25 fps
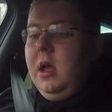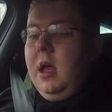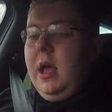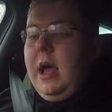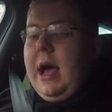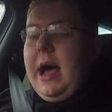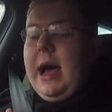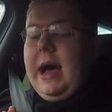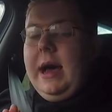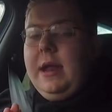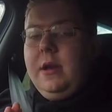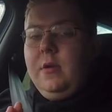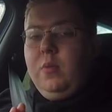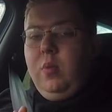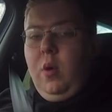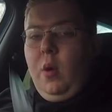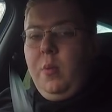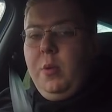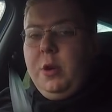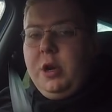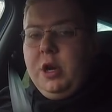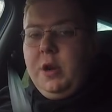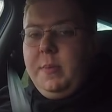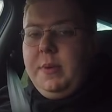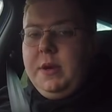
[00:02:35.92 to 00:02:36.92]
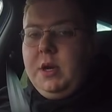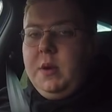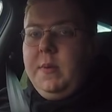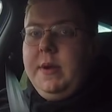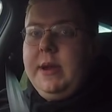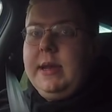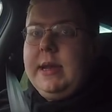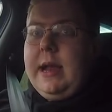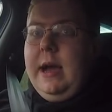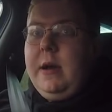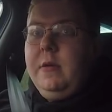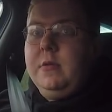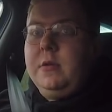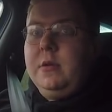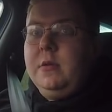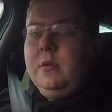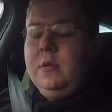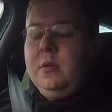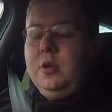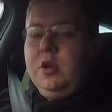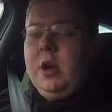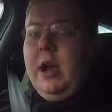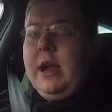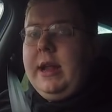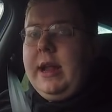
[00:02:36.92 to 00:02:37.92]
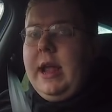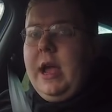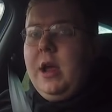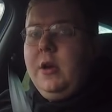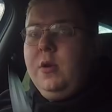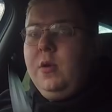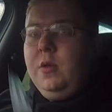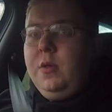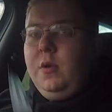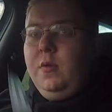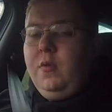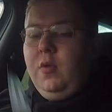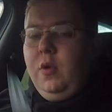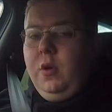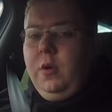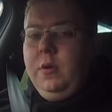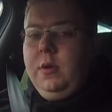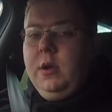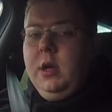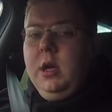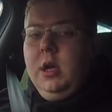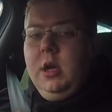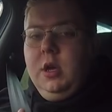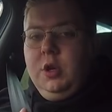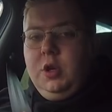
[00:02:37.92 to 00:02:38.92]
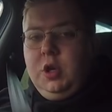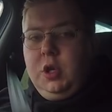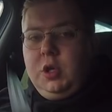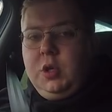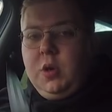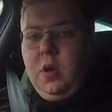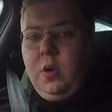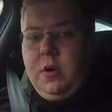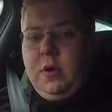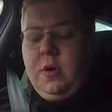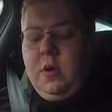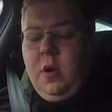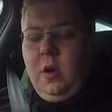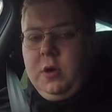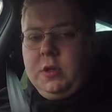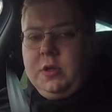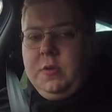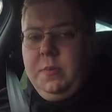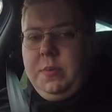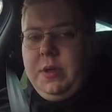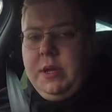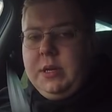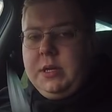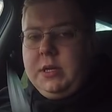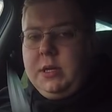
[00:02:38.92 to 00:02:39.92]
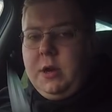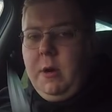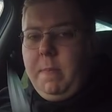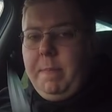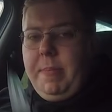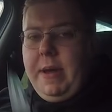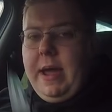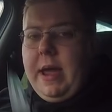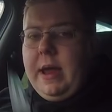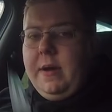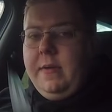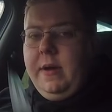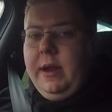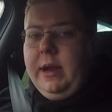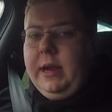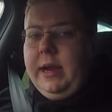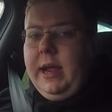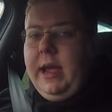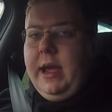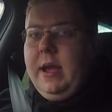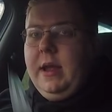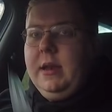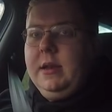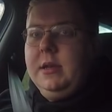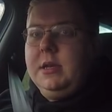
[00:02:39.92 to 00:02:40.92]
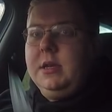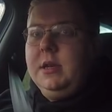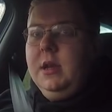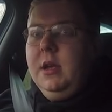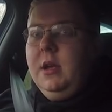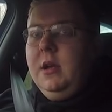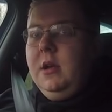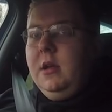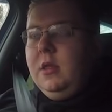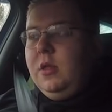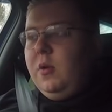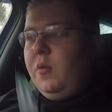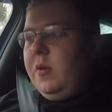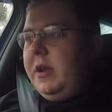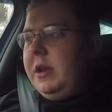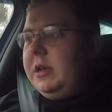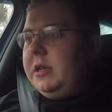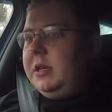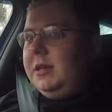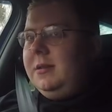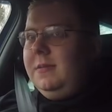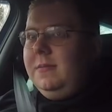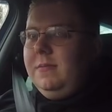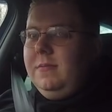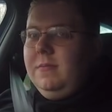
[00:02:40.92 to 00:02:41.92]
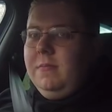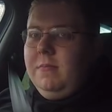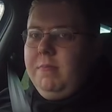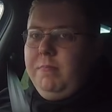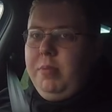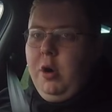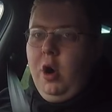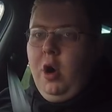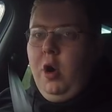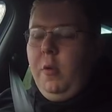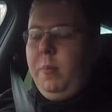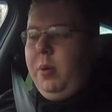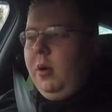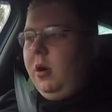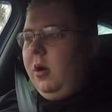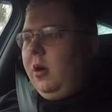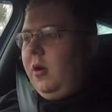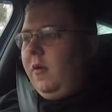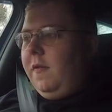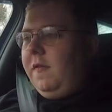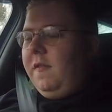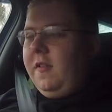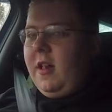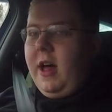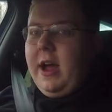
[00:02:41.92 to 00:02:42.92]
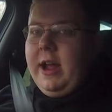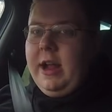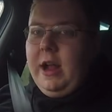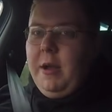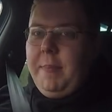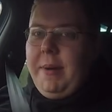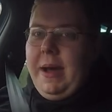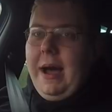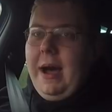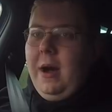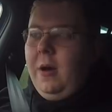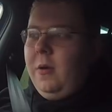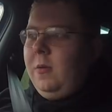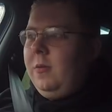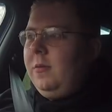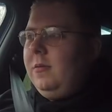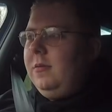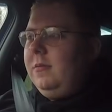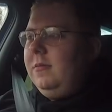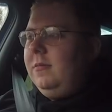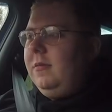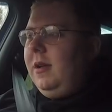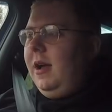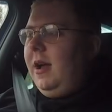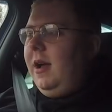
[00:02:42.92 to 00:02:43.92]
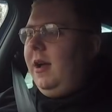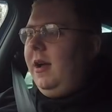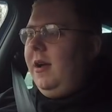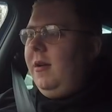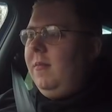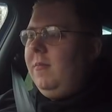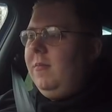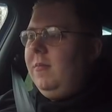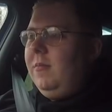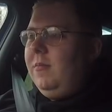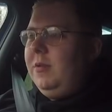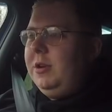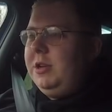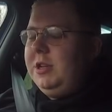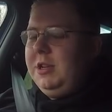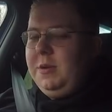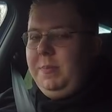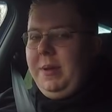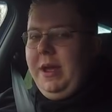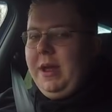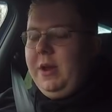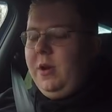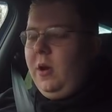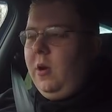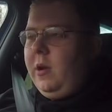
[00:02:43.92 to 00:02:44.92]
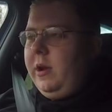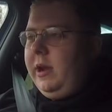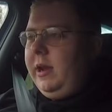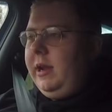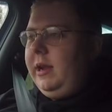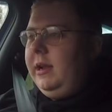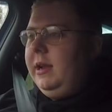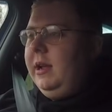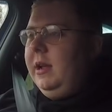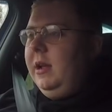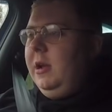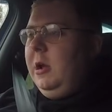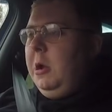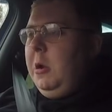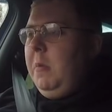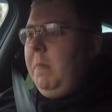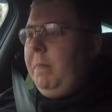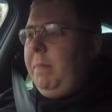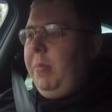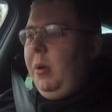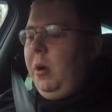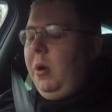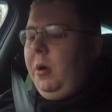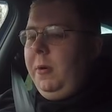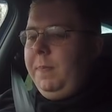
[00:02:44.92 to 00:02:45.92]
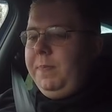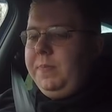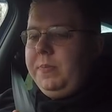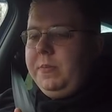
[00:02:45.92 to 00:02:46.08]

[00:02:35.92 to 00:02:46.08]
And what we're going to be doing now is we're going to try and get another run just so I've got something to compare it against. There is Popo flying about, which is a bit annoying, but